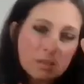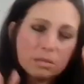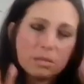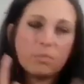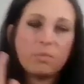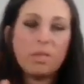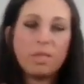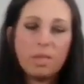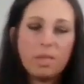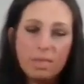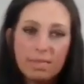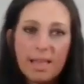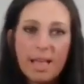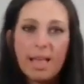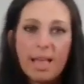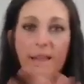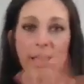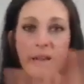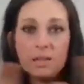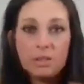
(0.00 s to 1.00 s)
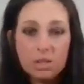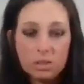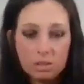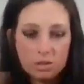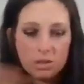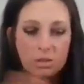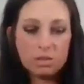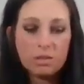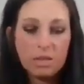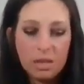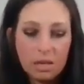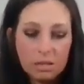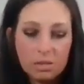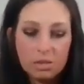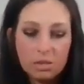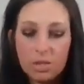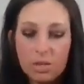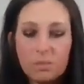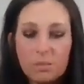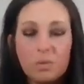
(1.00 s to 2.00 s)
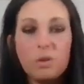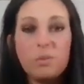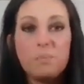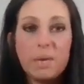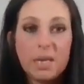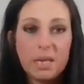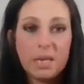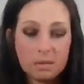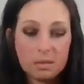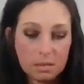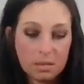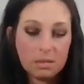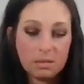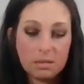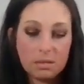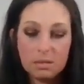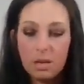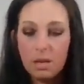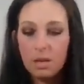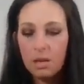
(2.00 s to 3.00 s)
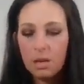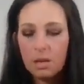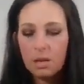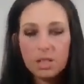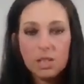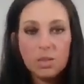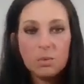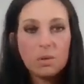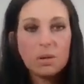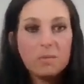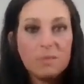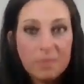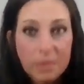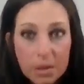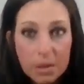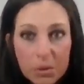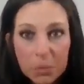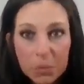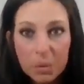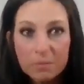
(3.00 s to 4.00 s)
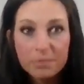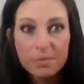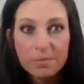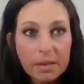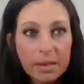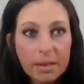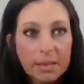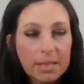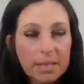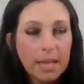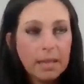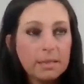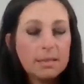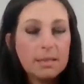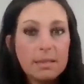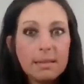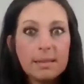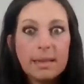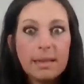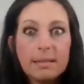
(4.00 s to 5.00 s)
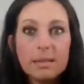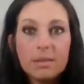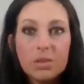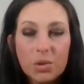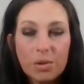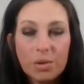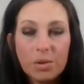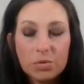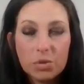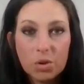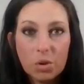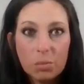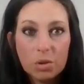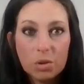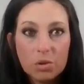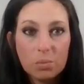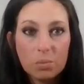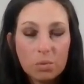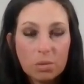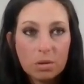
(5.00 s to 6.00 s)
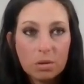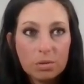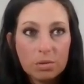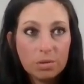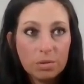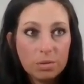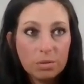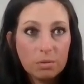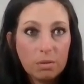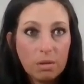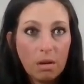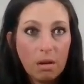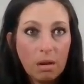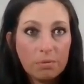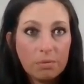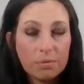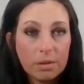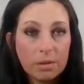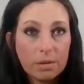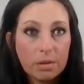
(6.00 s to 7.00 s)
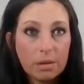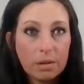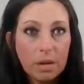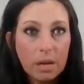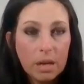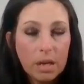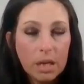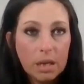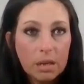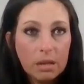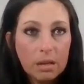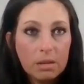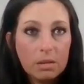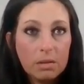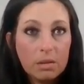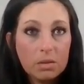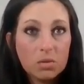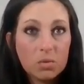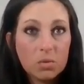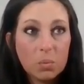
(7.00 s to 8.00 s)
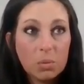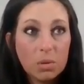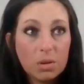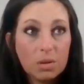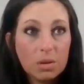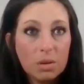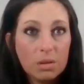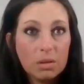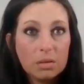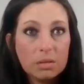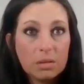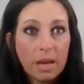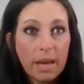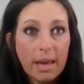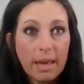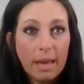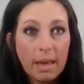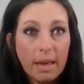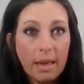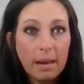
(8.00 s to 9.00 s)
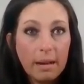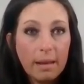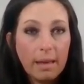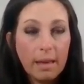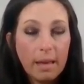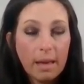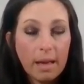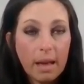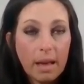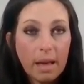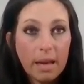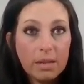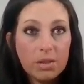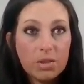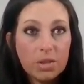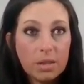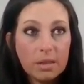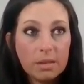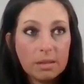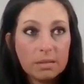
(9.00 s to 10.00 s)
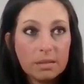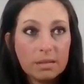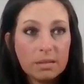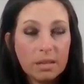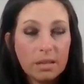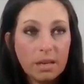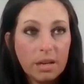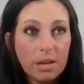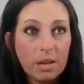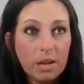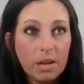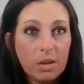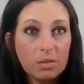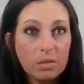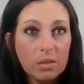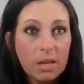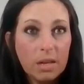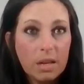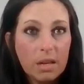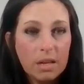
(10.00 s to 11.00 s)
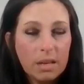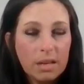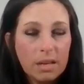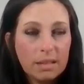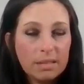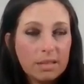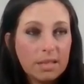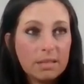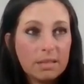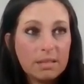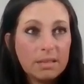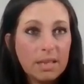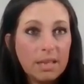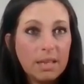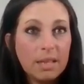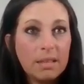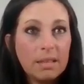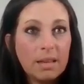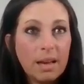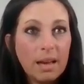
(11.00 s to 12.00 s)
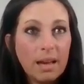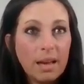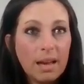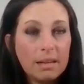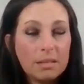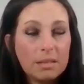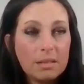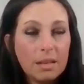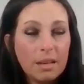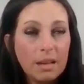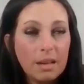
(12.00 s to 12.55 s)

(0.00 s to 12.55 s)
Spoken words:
this stuff within that. And just in a general basis, you are very talented. And I think you have so much more to offer this world. And I just, you know, to see that